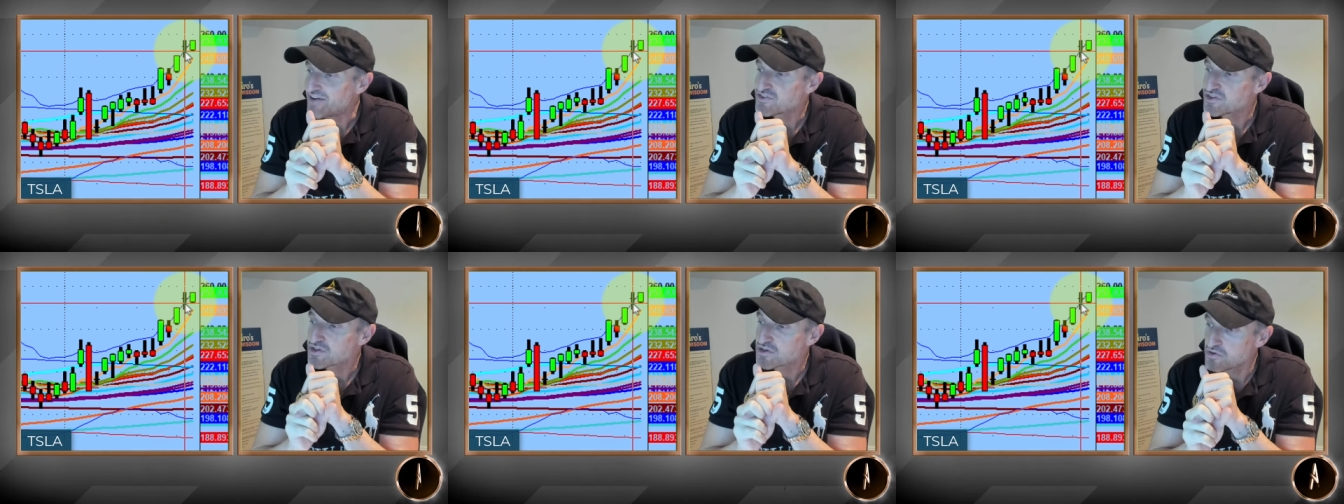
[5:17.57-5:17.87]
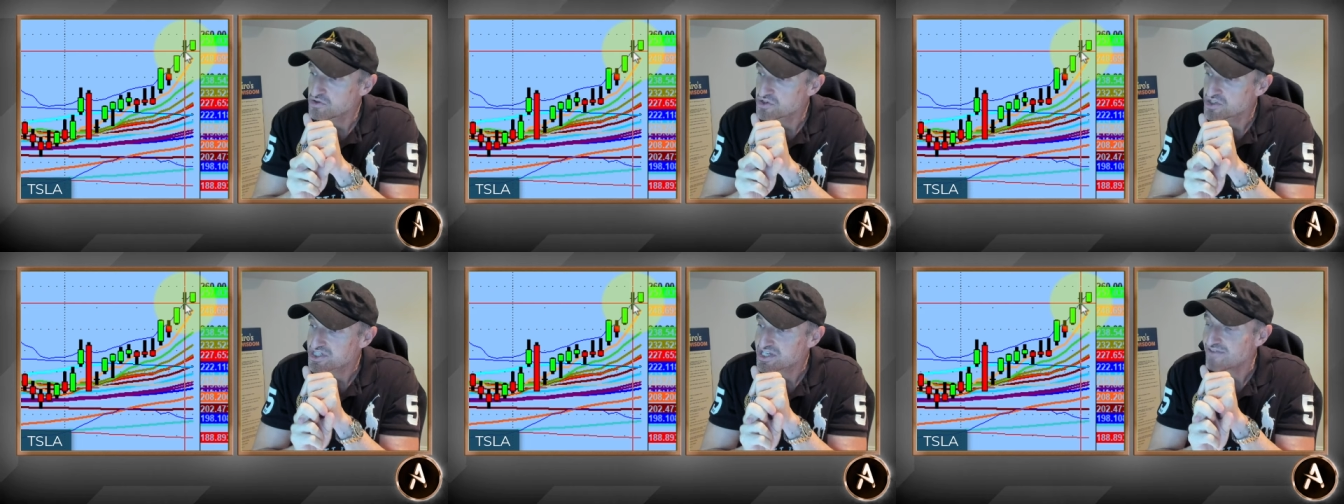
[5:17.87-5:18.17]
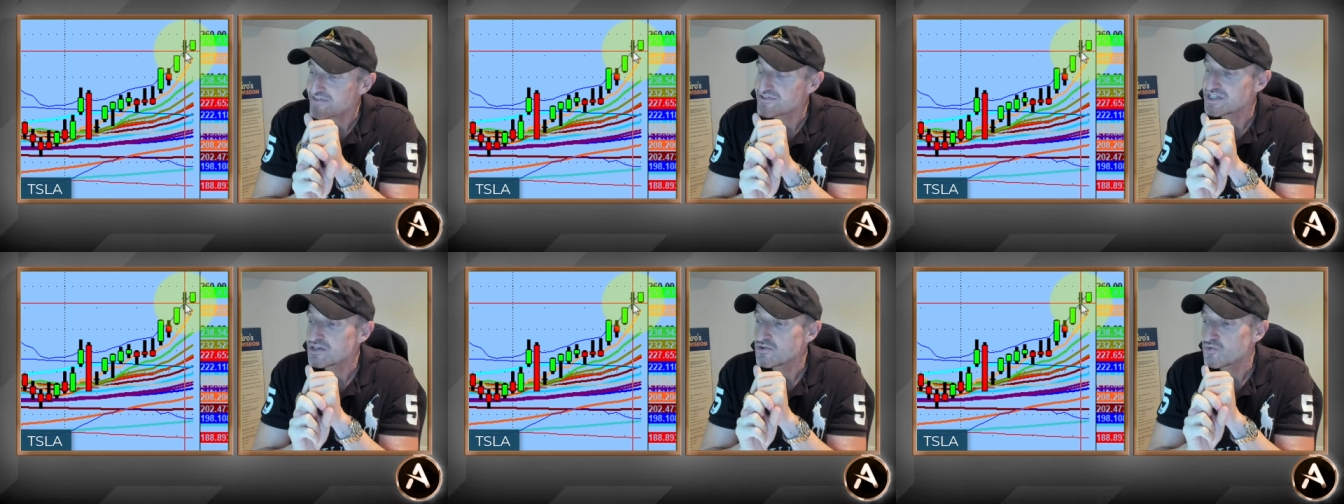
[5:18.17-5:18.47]

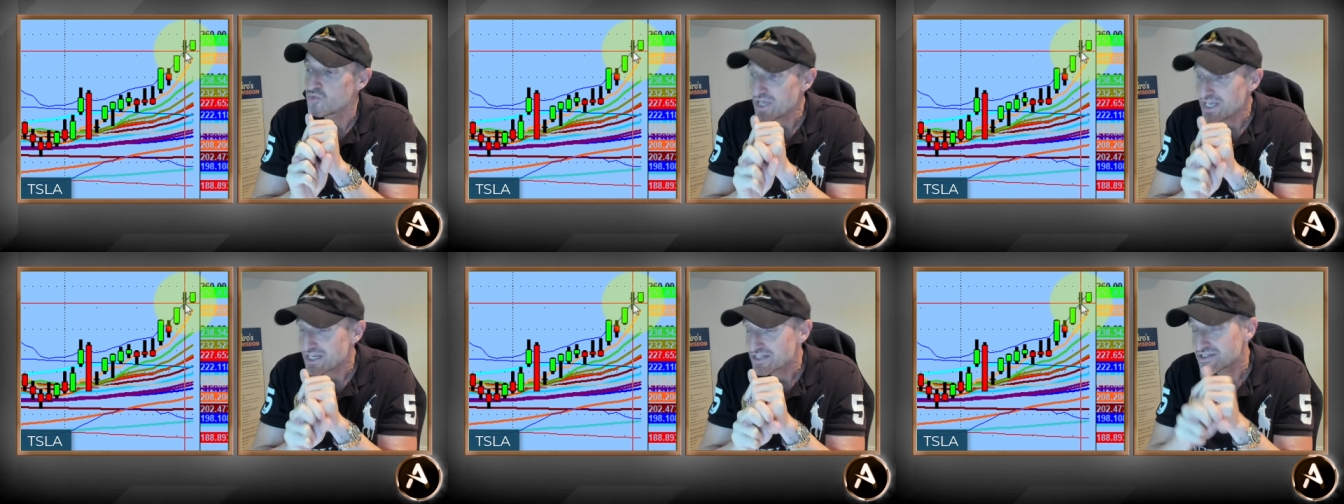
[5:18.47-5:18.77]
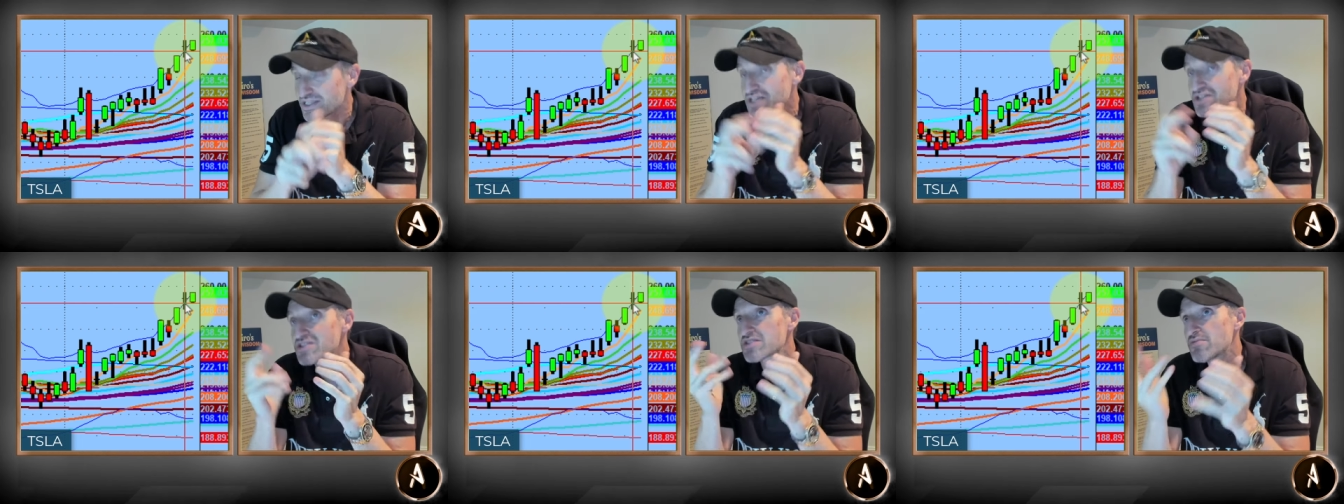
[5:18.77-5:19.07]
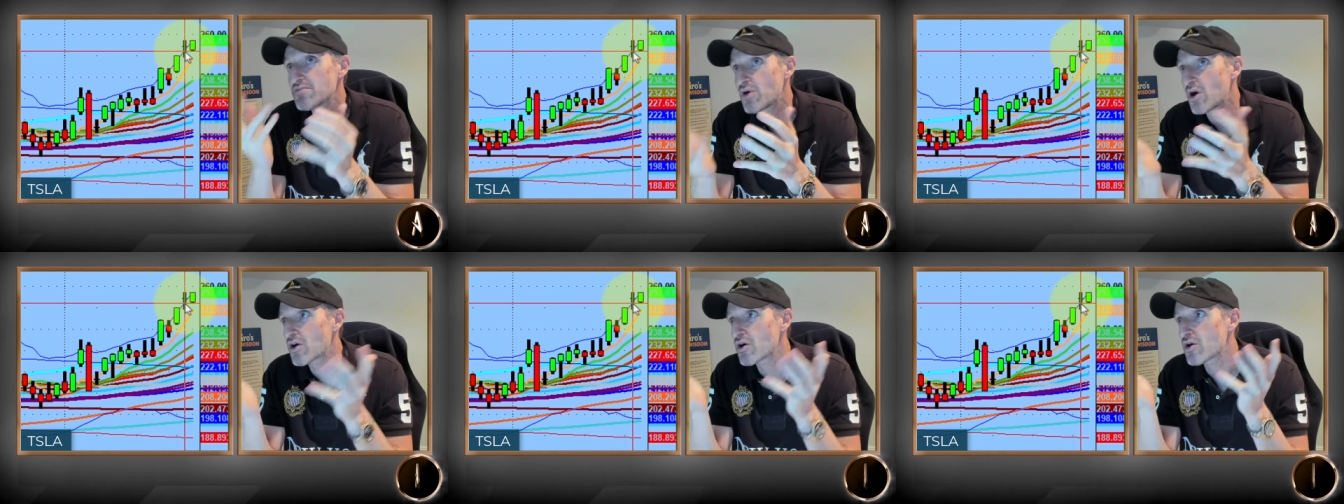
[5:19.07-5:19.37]
270 weeklies.
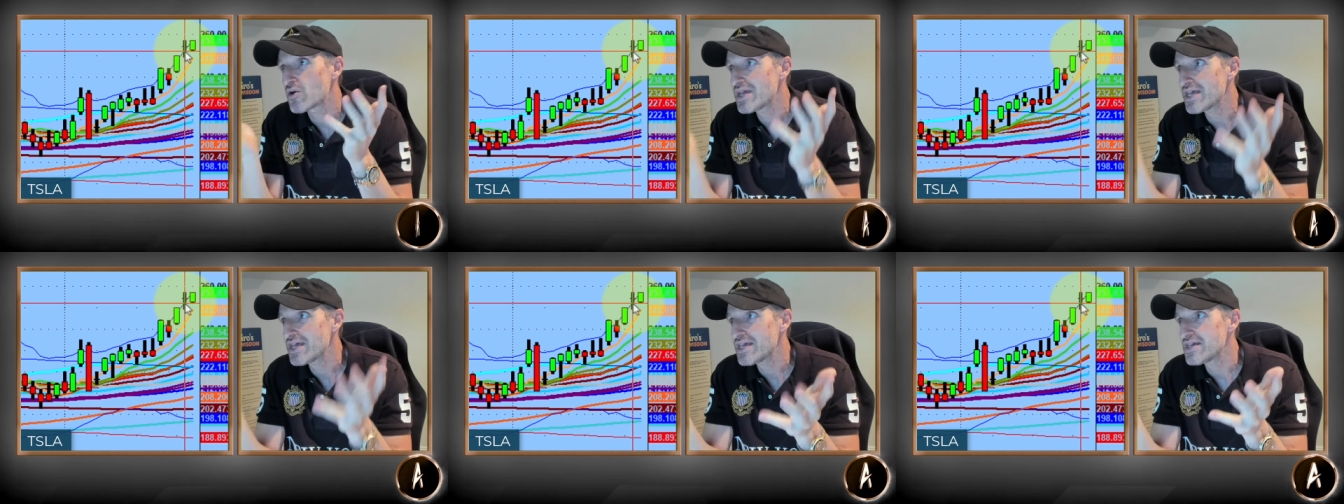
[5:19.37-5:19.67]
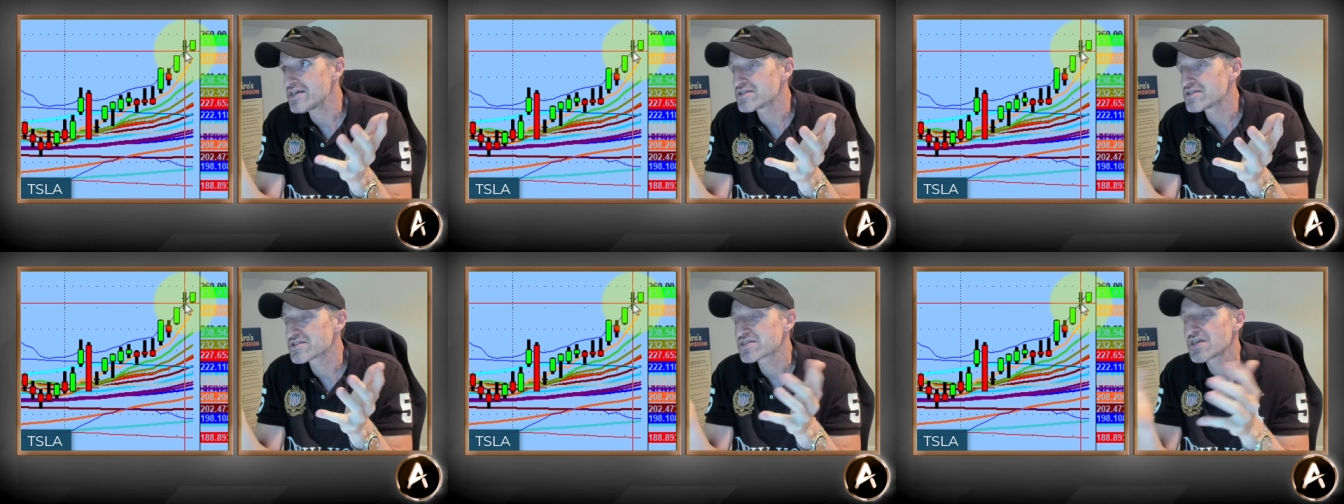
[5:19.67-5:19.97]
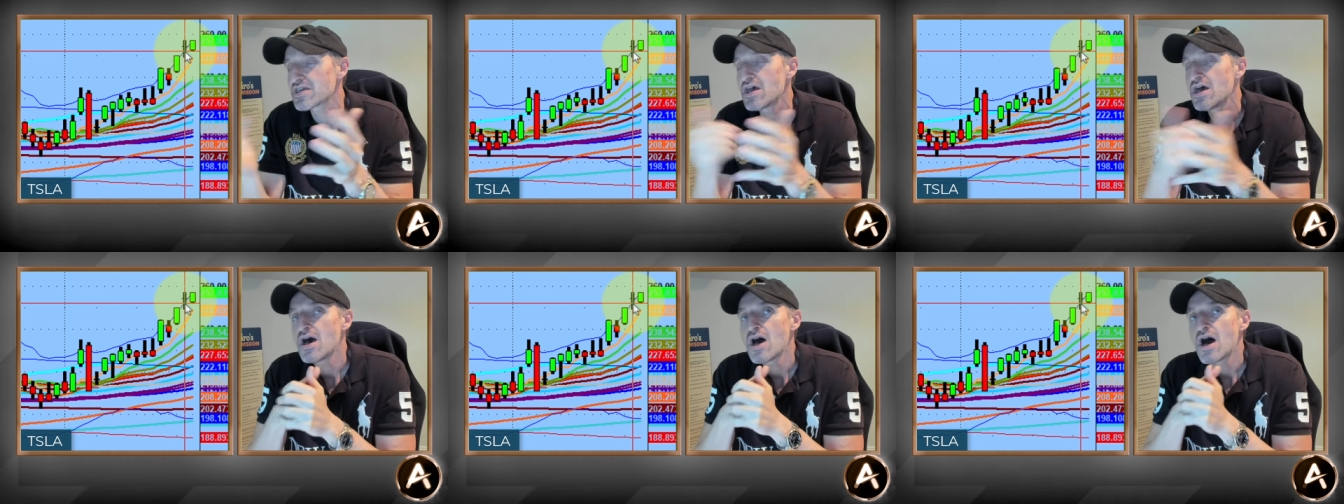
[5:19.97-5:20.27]
Tomorrow
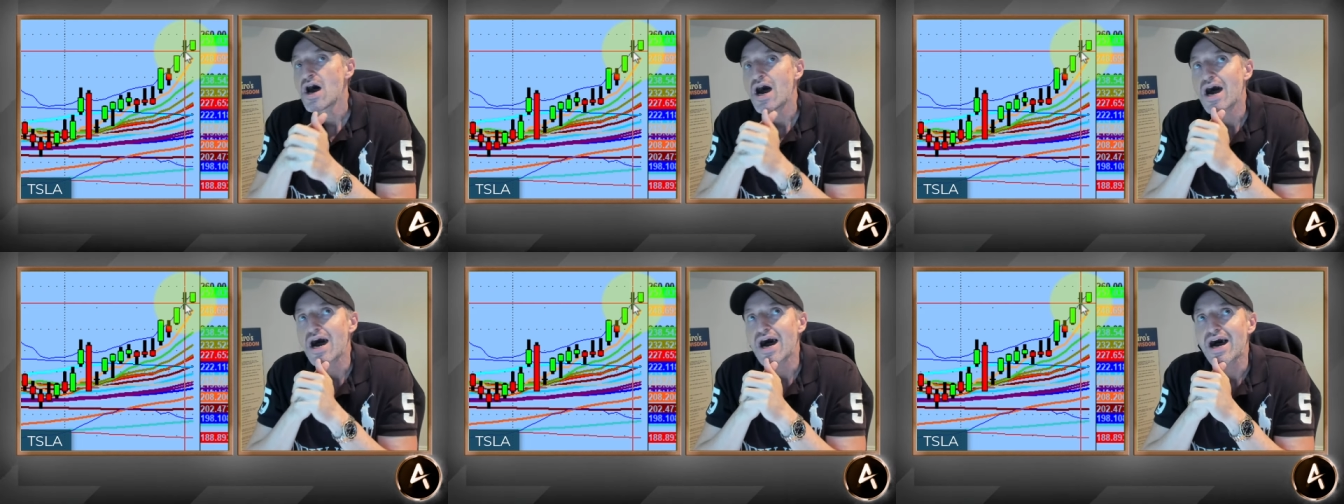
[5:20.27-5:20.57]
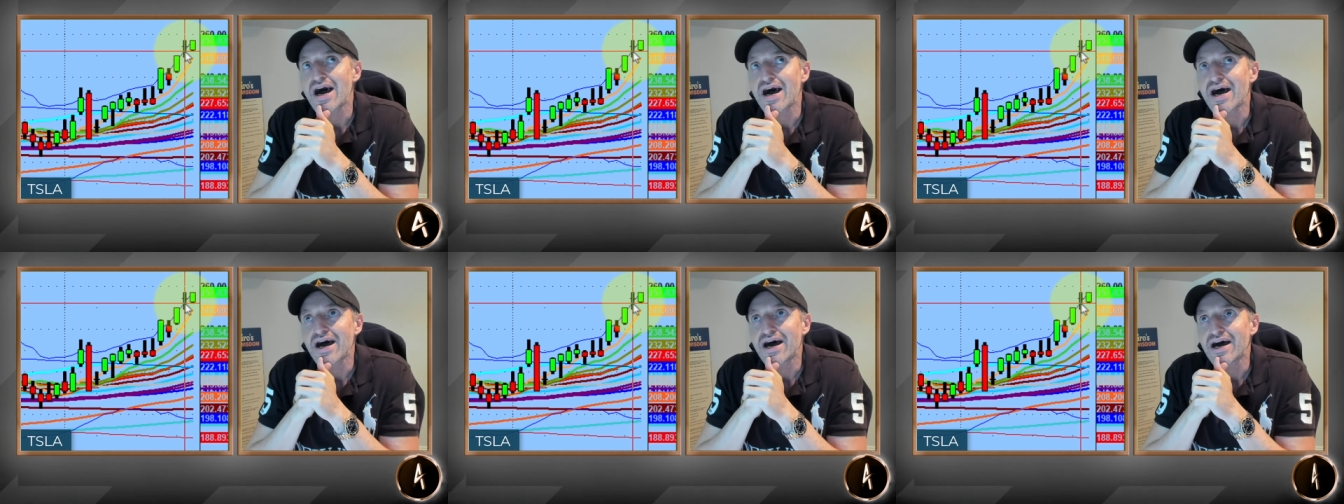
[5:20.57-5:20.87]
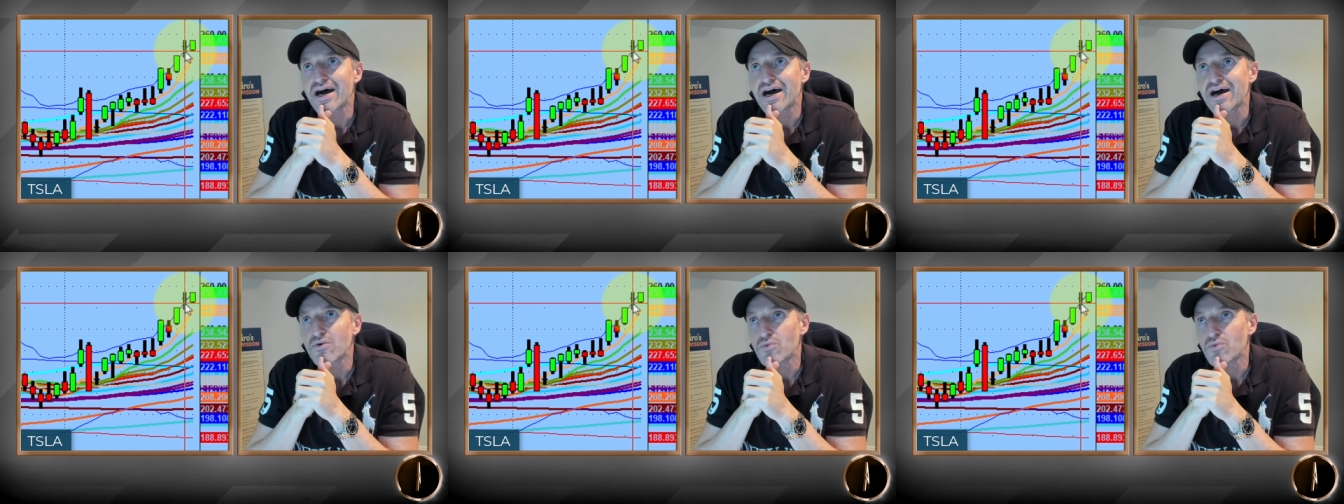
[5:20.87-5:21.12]
is uh,